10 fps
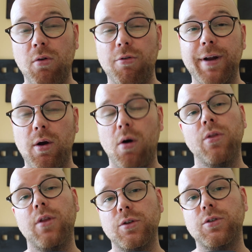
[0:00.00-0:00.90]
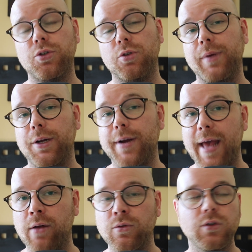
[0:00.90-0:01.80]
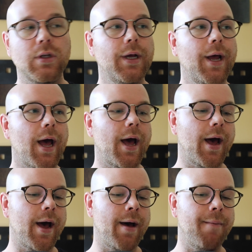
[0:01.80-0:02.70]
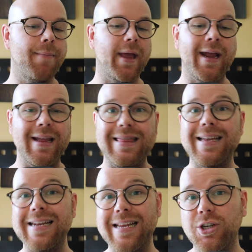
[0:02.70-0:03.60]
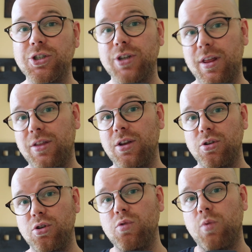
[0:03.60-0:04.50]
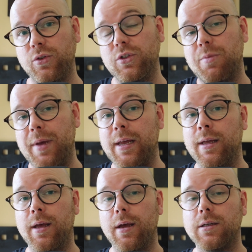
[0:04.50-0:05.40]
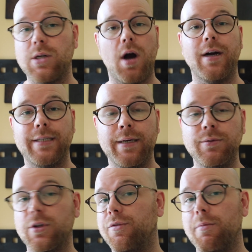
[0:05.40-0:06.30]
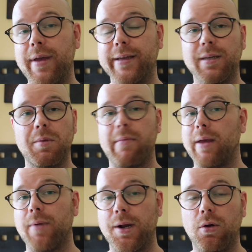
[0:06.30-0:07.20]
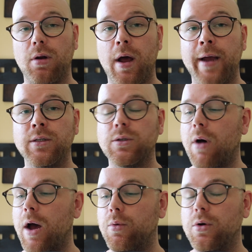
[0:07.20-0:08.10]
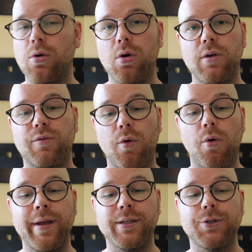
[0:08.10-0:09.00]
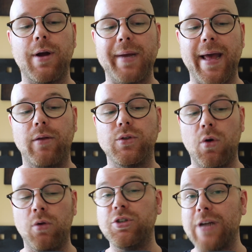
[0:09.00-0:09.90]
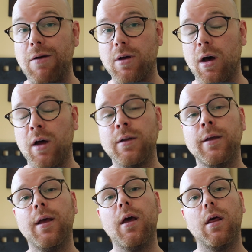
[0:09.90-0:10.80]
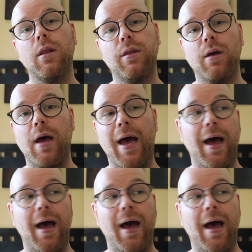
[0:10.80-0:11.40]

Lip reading: already on those social media accounts in the niche that you want to be targeting. So for me, it's going to be make money online. So I would look for Instagram accounts on Shoutcart that